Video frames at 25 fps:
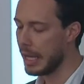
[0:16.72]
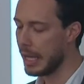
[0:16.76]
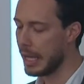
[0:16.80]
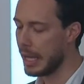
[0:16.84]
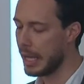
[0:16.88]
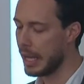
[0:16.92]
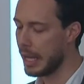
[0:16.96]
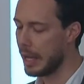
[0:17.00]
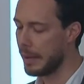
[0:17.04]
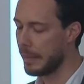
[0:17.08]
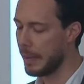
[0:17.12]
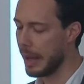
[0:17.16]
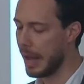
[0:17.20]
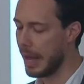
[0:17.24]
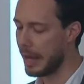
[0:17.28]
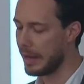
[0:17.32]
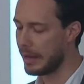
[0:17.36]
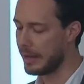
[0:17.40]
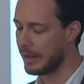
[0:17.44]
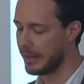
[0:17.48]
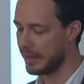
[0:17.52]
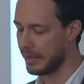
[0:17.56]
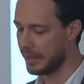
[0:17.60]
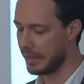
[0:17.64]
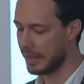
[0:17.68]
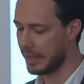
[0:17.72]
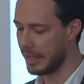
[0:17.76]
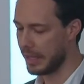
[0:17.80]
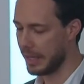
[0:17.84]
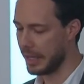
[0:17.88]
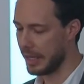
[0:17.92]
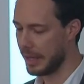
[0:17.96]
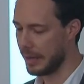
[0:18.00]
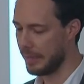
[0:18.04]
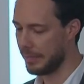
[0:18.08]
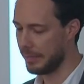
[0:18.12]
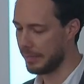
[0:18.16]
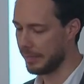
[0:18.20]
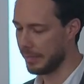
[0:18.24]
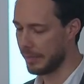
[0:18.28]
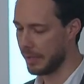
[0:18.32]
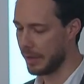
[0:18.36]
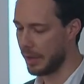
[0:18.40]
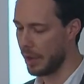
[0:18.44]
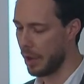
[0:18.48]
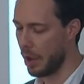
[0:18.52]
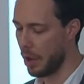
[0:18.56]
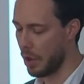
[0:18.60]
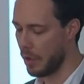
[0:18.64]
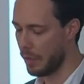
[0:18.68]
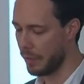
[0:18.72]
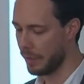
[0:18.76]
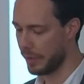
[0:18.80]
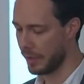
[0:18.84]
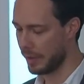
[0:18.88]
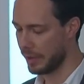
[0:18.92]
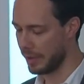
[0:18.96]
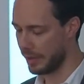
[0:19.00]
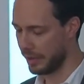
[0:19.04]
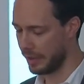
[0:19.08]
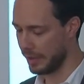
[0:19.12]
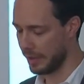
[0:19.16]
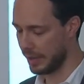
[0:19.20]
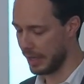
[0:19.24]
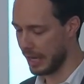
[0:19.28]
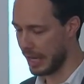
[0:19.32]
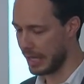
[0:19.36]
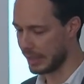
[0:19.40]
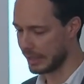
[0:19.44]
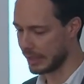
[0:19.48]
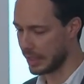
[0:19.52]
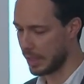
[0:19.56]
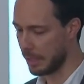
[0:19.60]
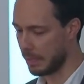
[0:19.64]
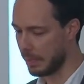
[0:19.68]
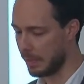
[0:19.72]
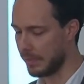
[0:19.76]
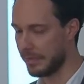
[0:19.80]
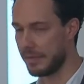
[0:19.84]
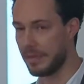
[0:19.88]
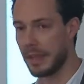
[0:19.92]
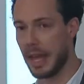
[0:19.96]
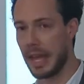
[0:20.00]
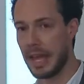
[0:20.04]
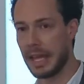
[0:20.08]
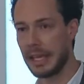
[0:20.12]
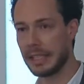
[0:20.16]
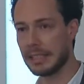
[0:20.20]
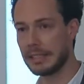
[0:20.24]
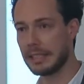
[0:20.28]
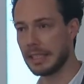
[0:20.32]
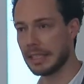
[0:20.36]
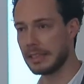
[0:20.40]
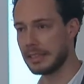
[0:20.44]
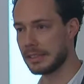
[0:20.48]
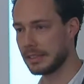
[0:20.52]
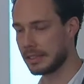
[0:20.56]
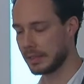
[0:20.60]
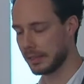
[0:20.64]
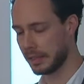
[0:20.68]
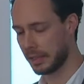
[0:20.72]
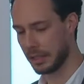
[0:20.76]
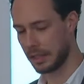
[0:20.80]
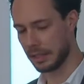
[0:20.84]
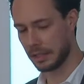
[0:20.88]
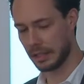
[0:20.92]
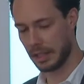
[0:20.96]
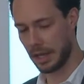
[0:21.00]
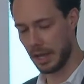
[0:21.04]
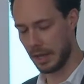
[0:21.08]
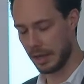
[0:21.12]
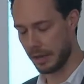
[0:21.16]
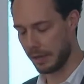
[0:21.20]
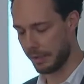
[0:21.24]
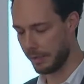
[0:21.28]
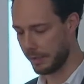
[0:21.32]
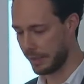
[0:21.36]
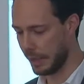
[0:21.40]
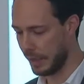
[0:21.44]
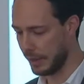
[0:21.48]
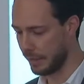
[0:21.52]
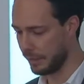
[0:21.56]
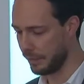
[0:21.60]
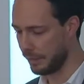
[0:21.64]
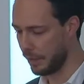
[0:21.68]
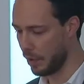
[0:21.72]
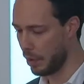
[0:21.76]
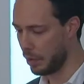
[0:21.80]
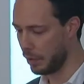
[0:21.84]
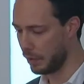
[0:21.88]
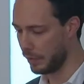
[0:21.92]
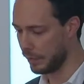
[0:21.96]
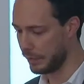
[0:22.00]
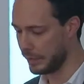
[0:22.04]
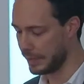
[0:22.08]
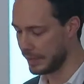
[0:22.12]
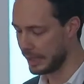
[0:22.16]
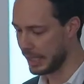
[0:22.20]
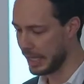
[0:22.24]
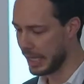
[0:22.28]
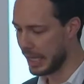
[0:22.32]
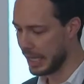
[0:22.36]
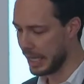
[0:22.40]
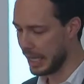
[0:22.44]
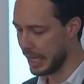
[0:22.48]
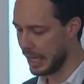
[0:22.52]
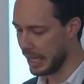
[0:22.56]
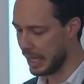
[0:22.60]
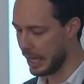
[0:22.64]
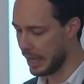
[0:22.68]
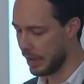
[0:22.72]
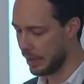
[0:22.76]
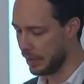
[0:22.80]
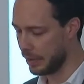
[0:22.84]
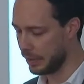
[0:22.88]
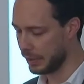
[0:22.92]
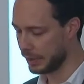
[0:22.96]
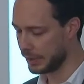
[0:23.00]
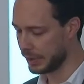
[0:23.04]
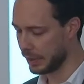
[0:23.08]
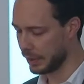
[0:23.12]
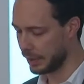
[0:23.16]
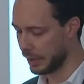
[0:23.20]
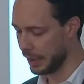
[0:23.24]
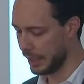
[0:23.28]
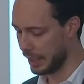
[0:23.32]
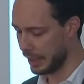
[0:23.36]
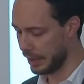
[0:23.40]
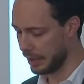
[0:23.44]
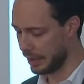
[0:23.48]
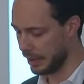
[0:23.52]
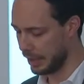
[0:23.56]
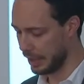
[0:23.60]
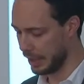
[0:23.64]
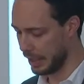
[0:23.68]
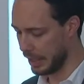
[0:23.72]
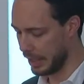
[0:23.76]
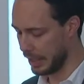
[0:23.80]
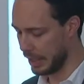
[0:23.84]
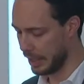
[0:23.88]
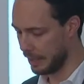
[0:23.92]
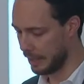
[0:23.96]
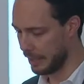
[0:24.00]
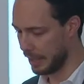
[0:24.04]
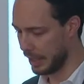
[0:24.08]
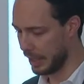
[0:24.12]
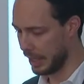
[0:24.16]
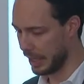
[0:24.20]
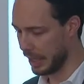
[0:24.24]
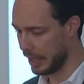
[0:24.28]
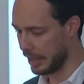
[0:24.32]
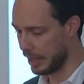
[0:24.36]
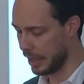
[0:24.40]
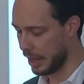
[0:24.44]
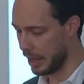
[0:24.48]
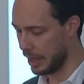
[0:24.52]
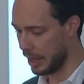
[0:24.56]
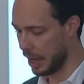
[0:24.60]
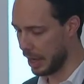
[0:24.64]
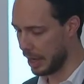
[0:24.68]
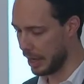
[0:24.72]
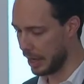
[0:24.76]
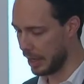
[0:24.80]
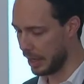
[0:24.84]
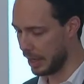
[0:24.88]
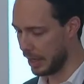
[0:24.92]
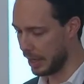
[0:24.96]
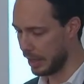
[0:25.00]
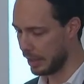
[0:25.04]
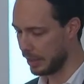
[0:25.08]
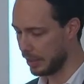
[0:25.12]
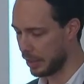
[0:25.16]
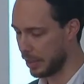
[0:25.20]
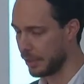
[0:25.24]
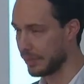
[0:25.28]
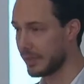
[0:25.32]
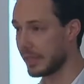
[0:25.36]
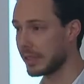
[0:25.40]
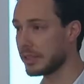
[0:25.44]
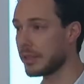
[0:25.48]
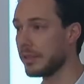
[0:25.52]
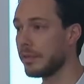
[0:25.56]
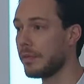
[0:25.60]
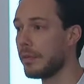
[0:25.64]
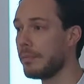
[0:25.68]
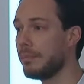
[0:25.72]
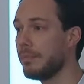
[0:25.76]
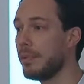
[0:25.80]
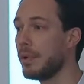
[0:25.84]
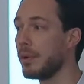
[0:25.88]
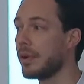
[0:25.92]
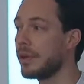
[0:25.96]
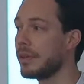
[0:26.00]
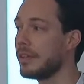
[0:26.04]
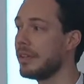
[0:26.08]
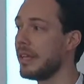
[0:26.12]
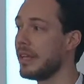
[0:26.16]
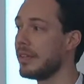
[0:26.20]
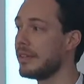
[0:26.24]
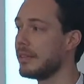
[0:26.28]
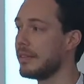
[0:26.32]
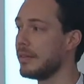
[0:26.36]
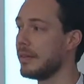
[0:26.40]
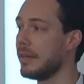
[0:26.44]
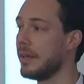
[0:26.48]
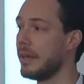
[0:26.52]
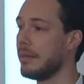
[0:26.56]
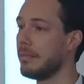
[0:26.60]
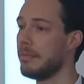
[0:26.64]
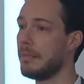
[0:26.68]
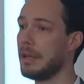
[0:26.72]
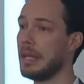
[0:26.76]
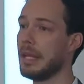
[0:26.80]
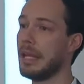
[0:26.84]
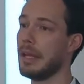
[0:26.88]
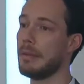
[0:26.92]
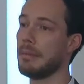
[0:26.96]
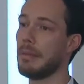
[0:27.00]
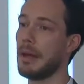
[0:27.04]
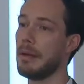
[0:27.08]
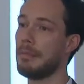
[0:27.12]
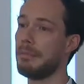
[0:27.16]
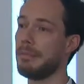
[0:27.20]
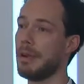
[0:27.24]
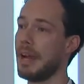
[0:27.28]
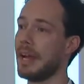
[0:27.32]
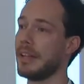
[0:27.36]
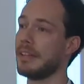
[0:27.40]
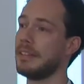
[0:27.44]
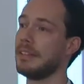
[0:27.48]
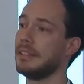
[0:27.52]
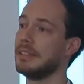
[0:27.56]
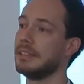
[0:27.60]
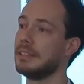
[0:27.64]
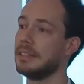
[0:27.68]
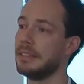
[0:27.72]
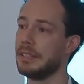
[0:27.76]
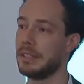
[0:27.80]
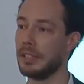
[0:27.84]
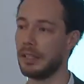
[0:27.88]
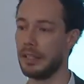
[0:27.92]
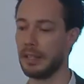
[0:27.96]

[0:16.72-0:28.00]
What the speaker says: Over the last couple of days, that's kind of evolved also in the context of a book that me and my practice.